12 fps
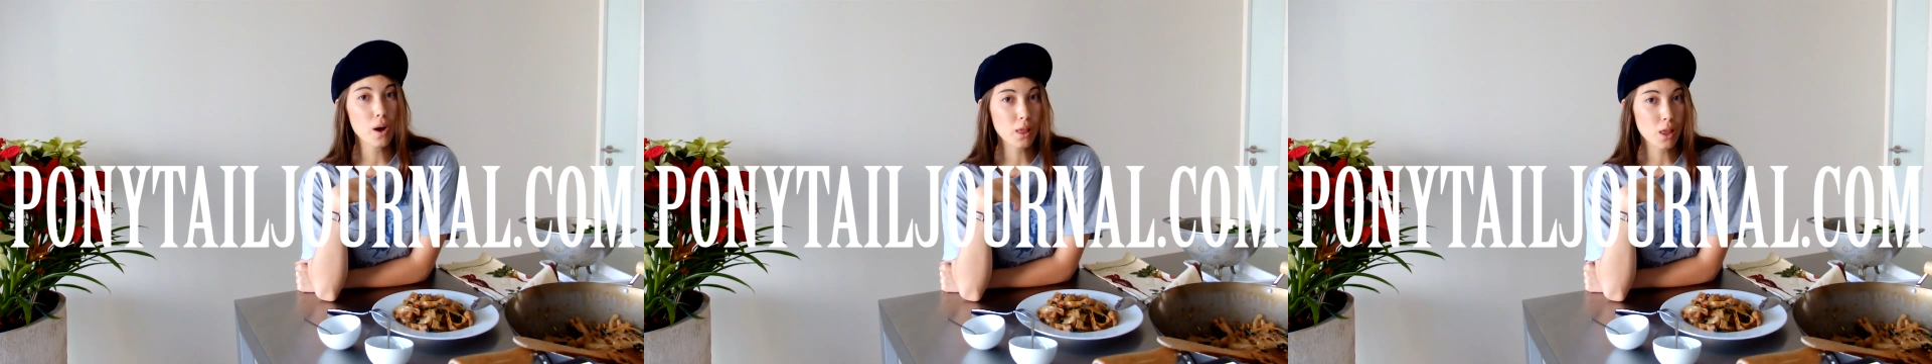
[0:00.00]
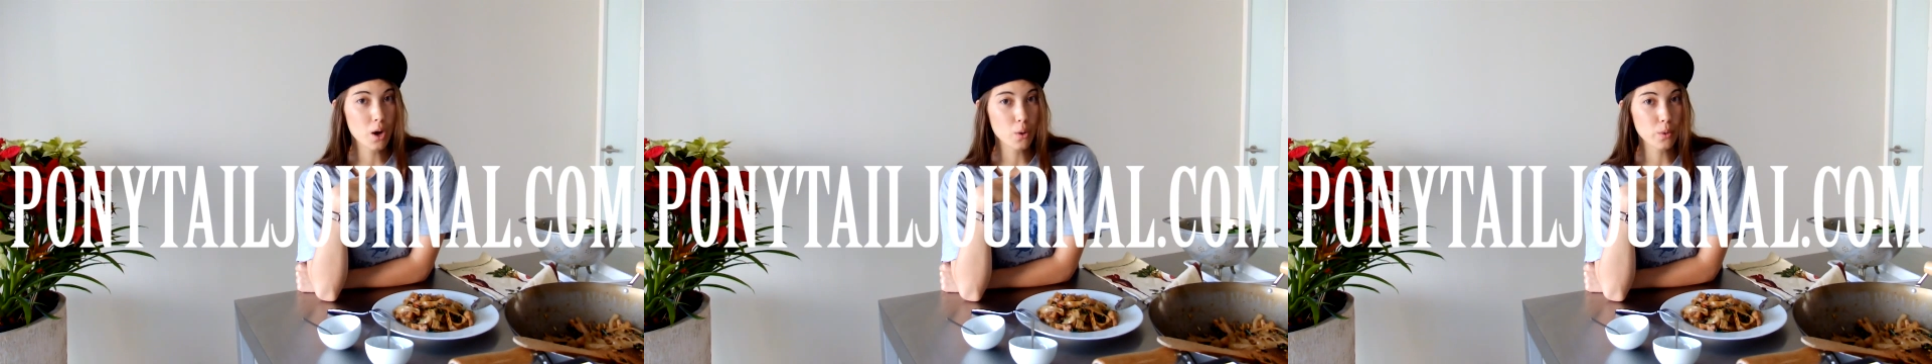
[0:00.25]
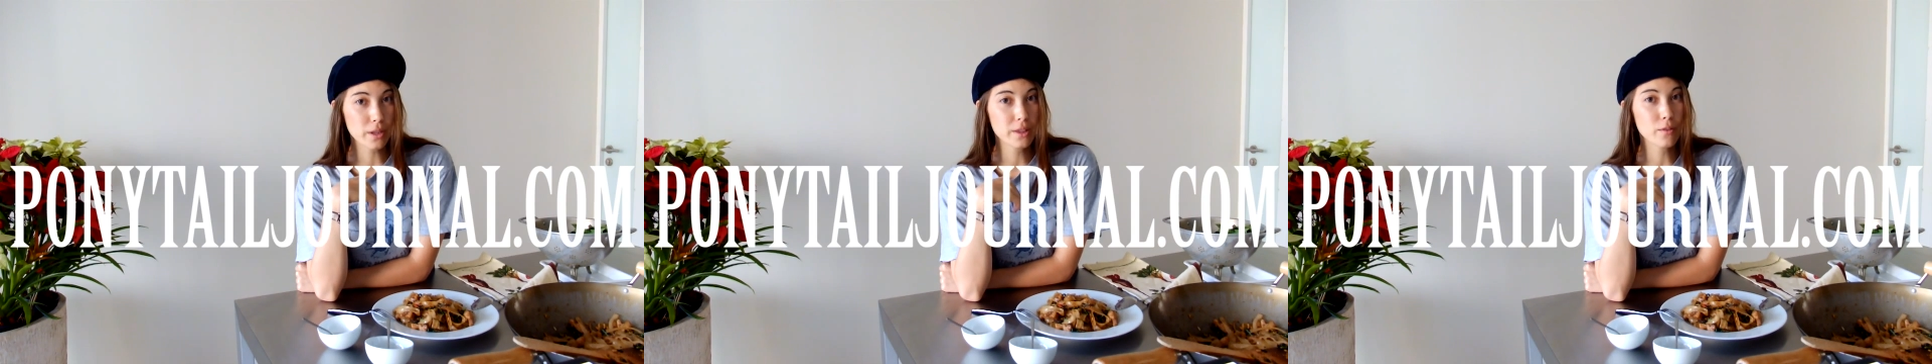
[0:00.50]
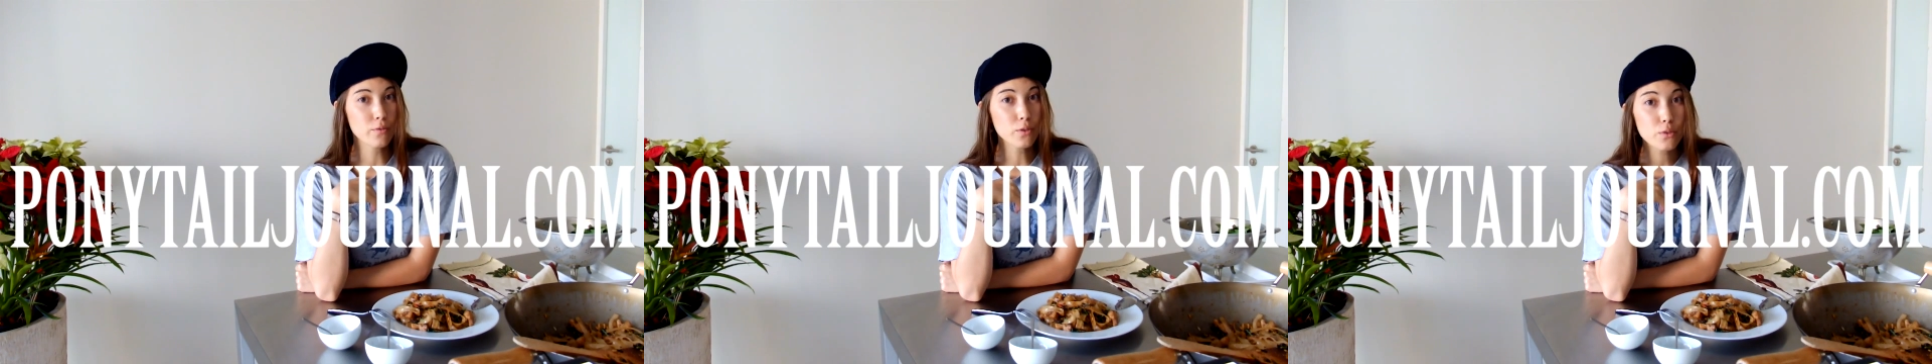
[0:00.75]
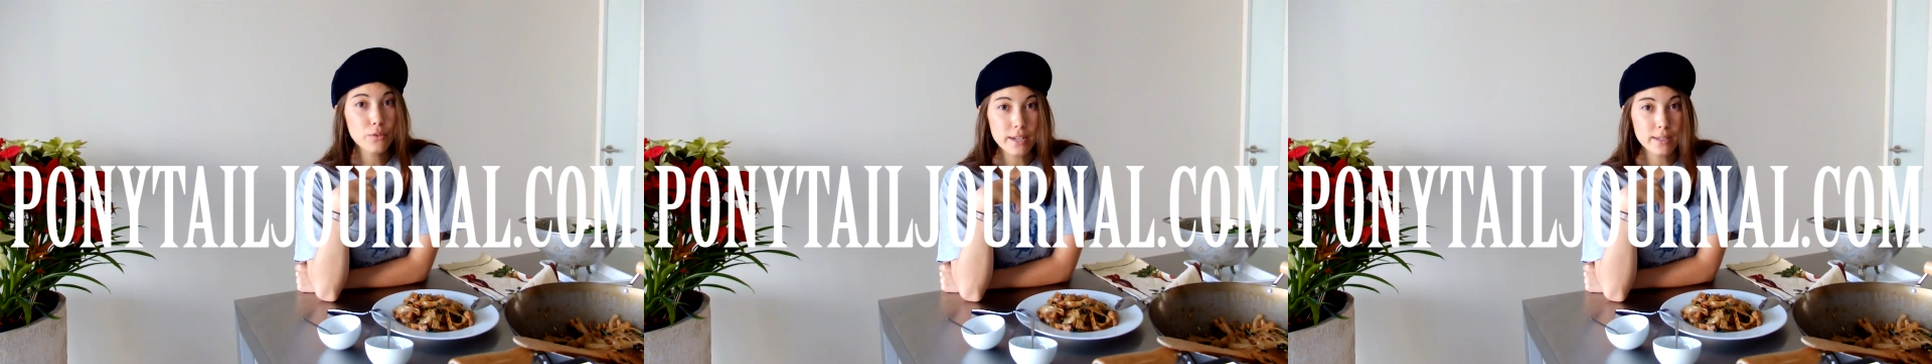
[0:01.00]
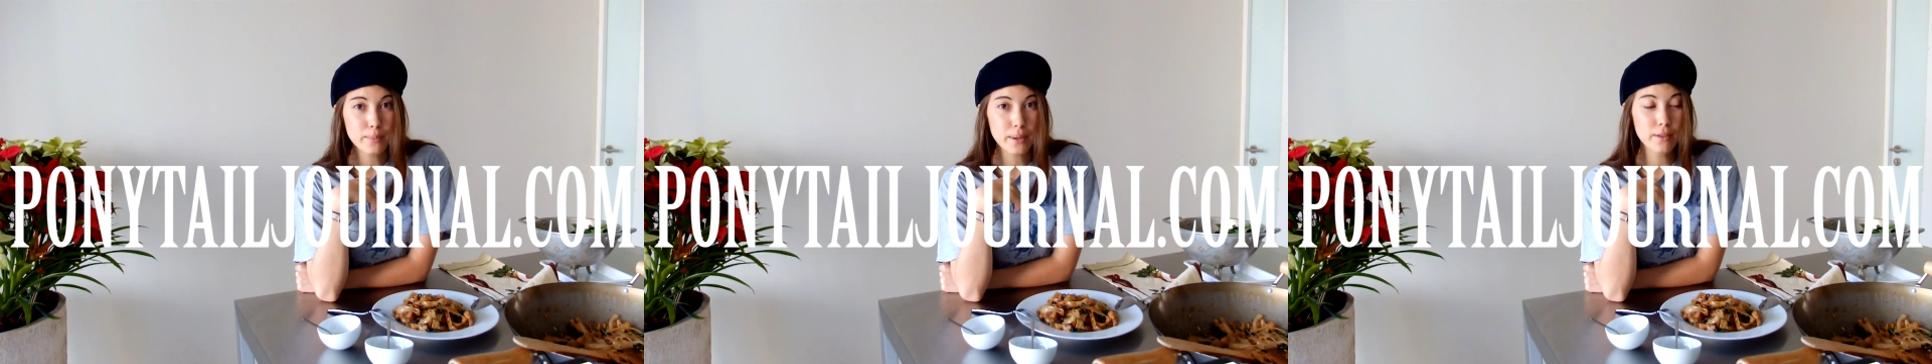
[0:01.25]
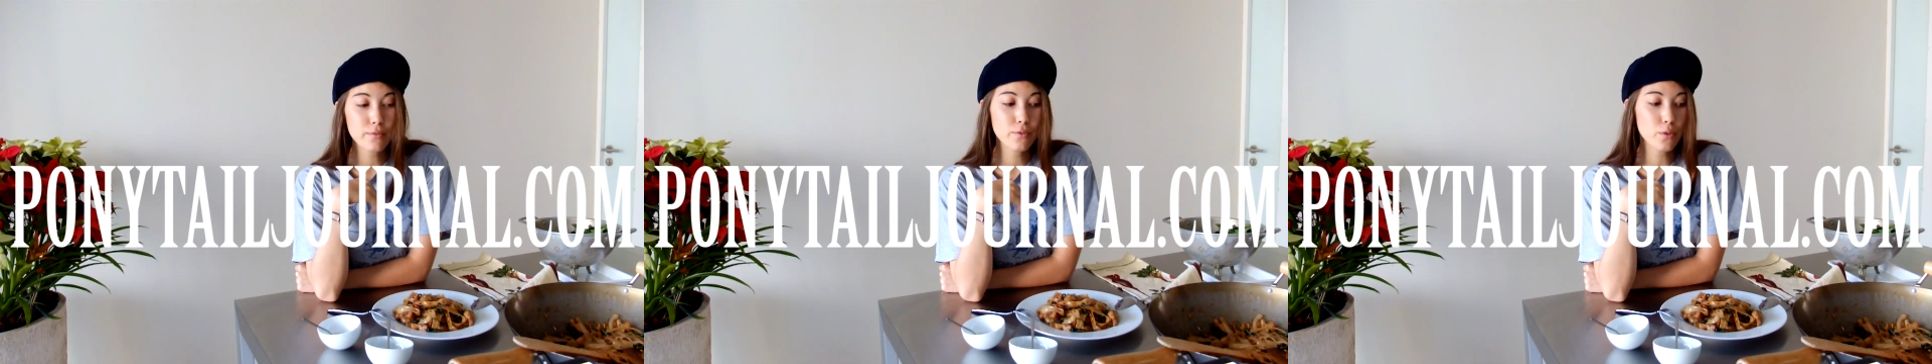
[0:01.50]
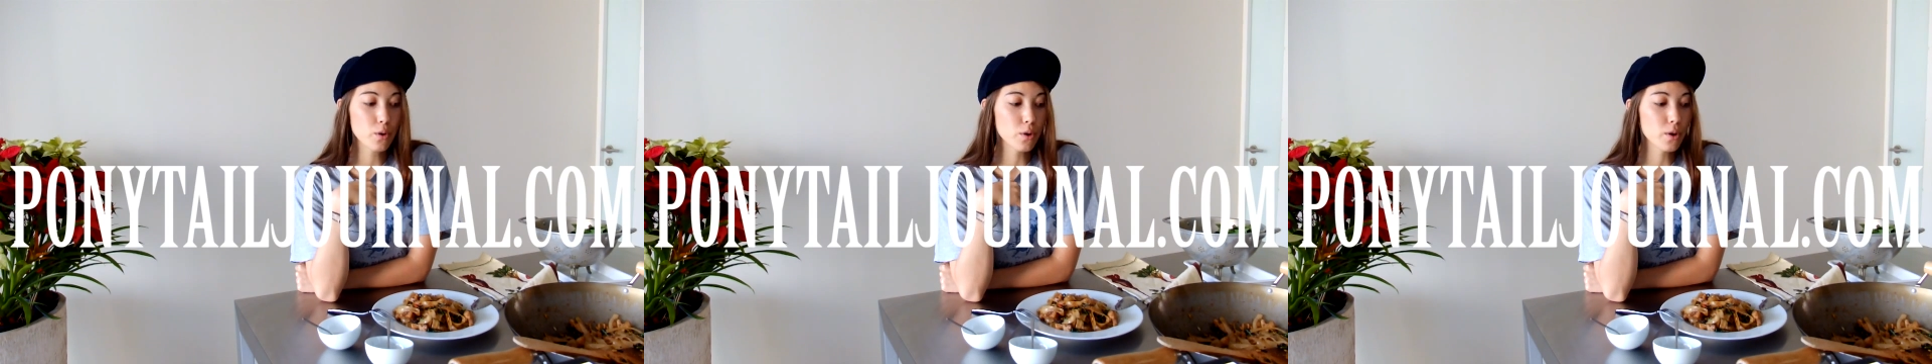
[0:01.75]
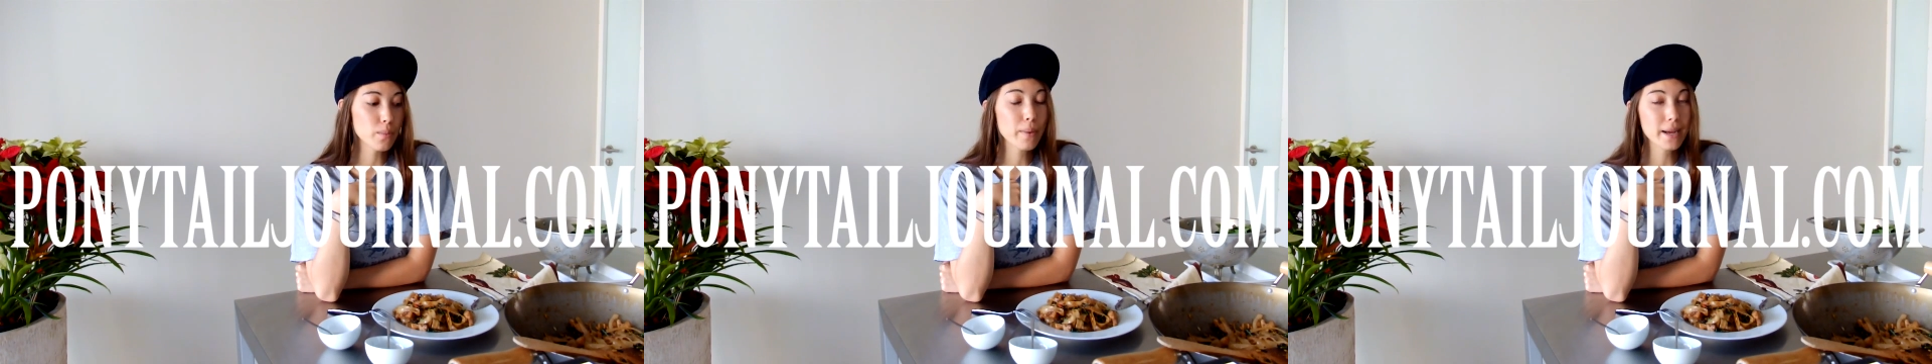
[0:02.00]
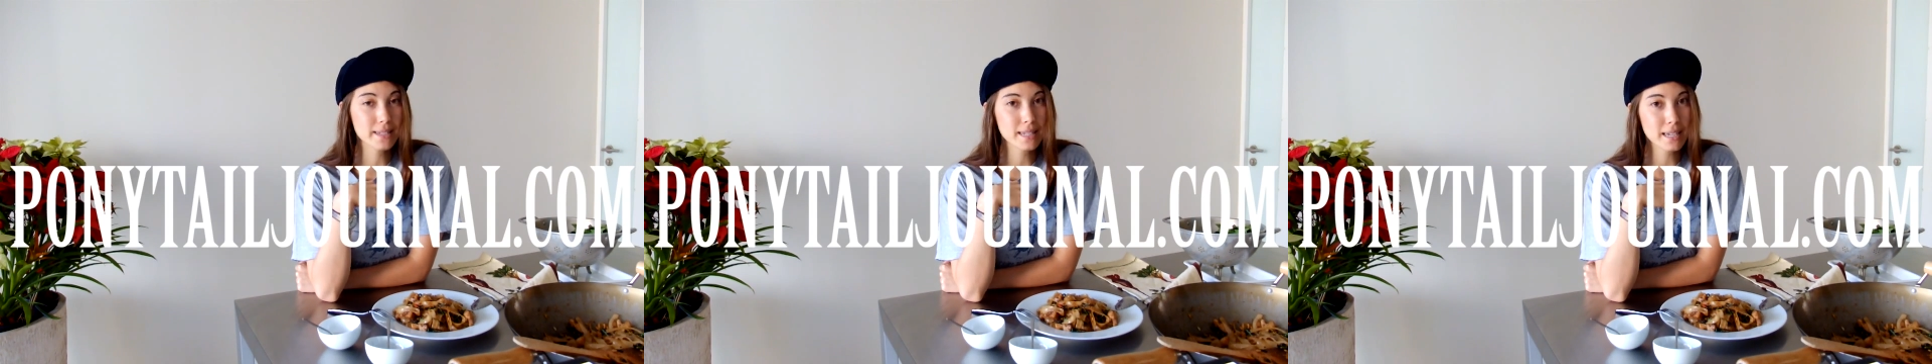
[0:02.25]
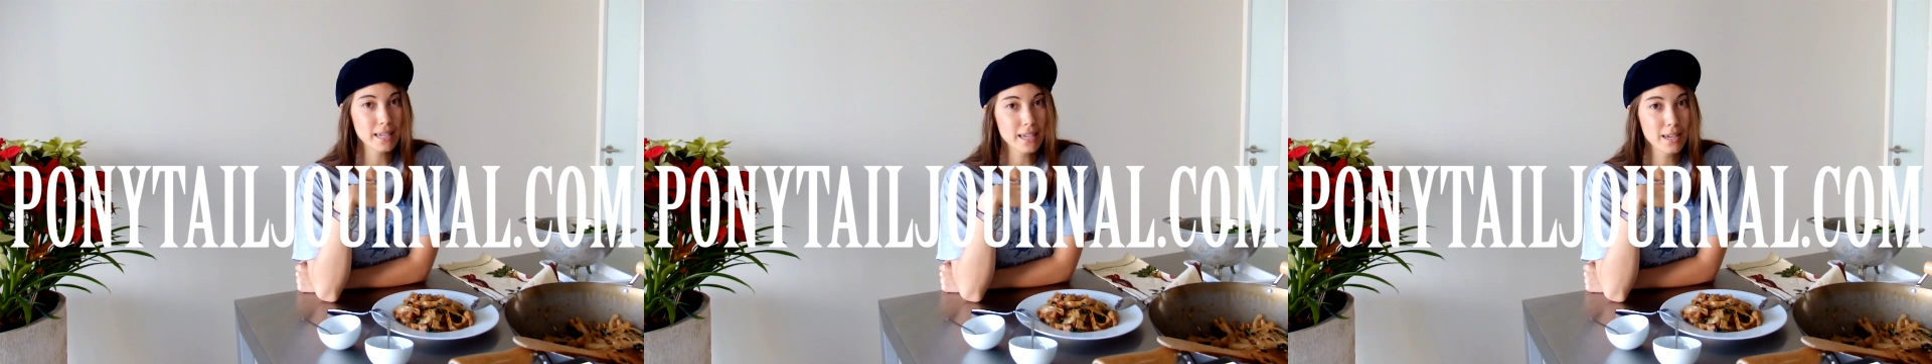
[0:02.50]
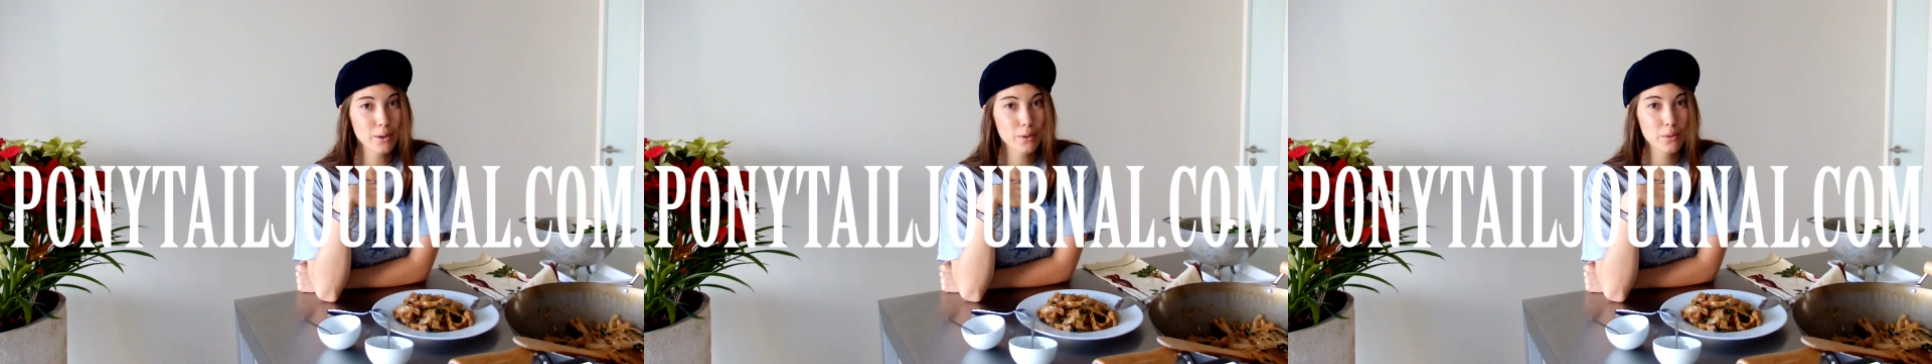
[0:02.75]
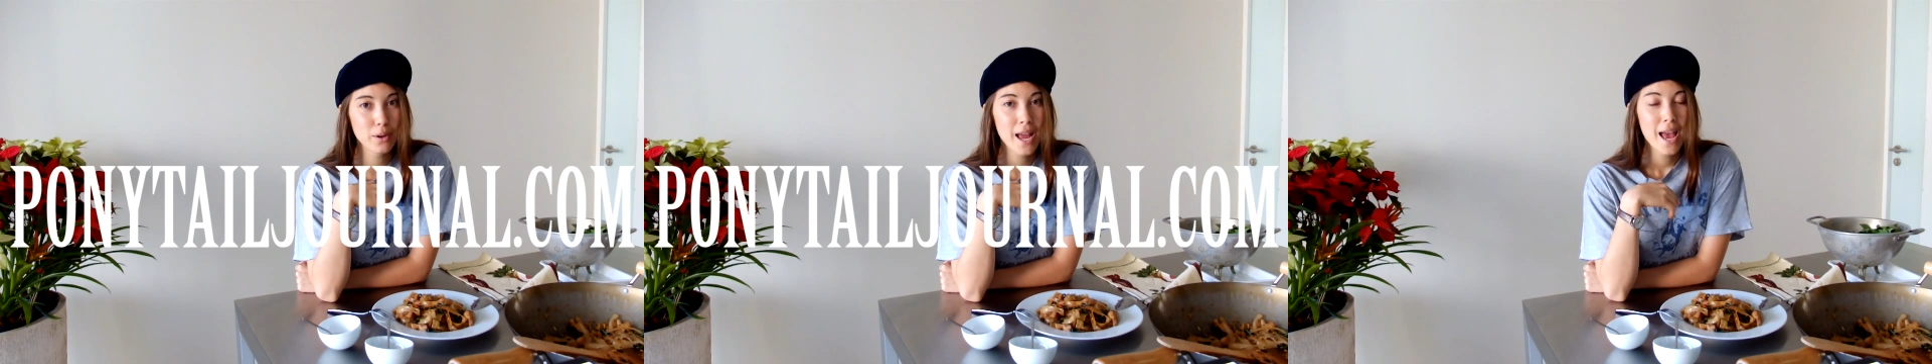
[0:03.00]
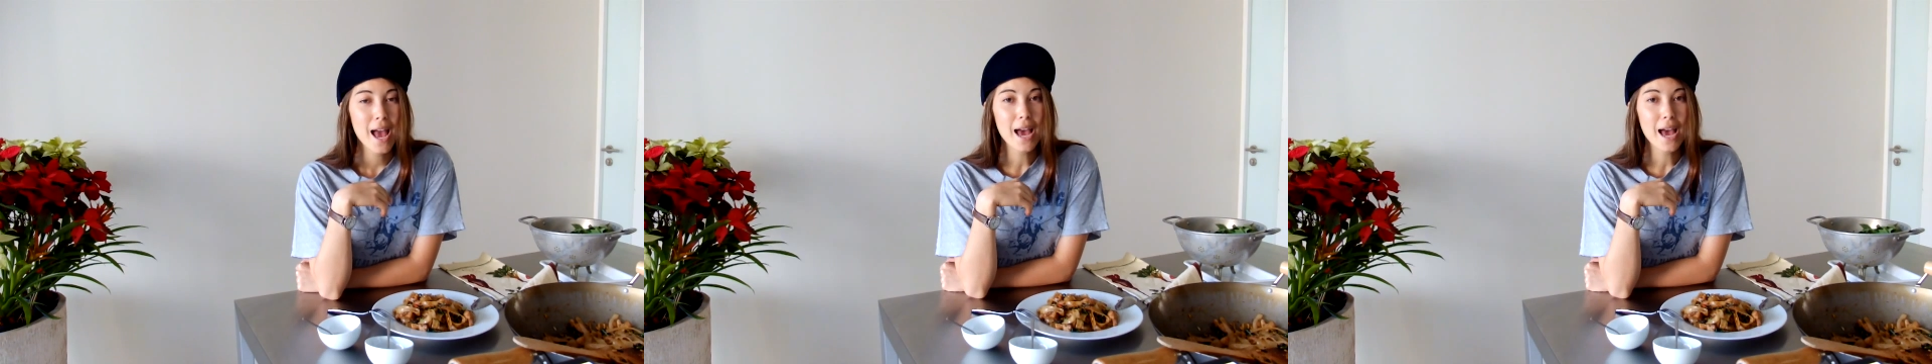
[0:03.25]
along with the full recipe for pat siiu,